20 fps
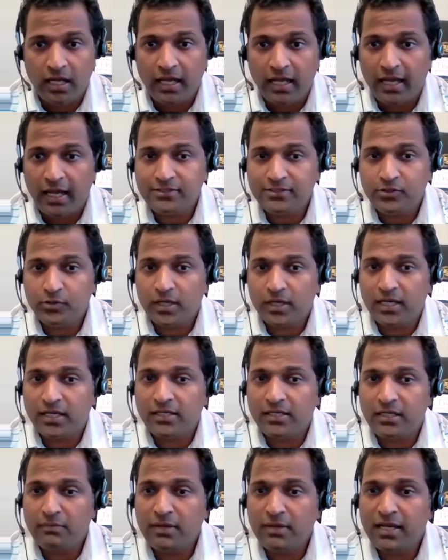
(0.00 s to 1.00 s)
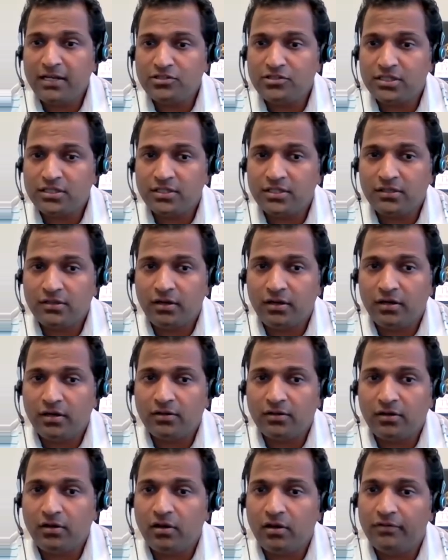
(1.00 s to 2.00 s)
As you can imagine, not
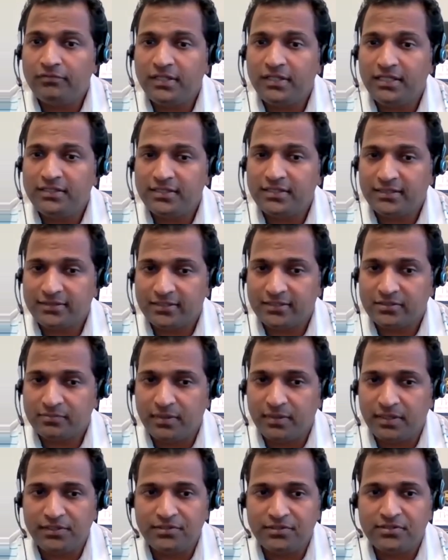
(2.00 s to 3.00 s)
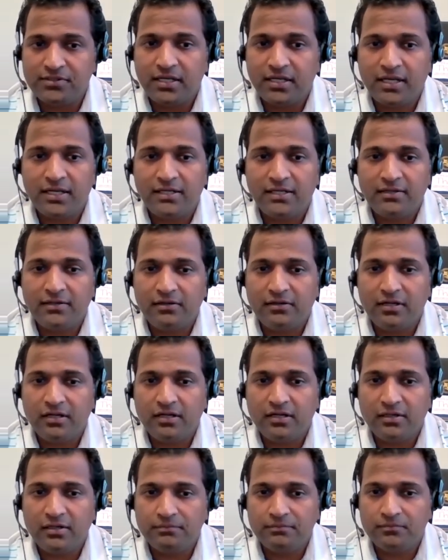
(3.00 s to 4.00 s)
all of these assessments and
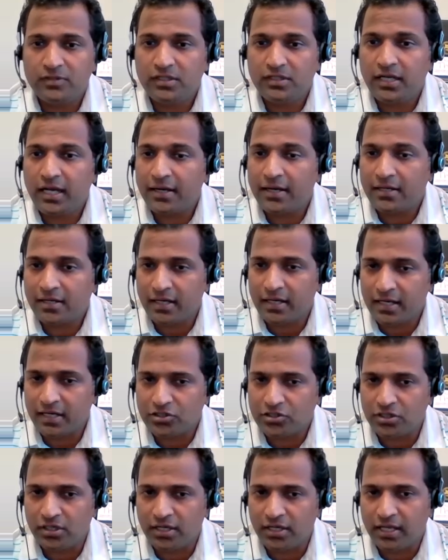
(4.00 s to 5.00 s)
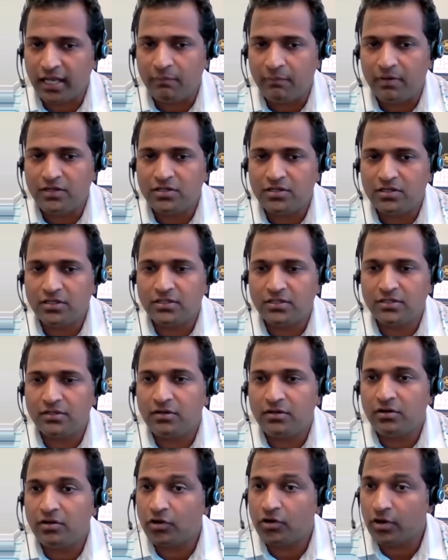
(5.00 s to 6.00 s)
data collection can be done
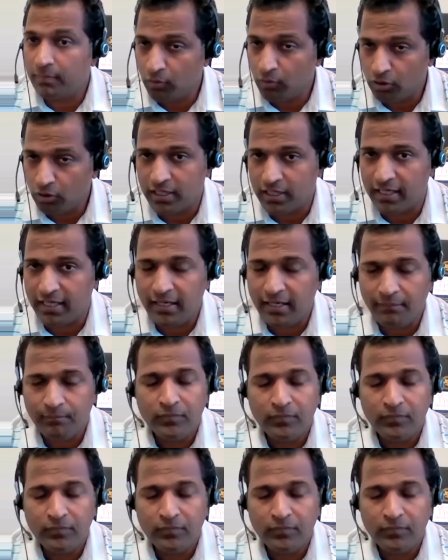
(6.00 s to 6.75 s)
remotely,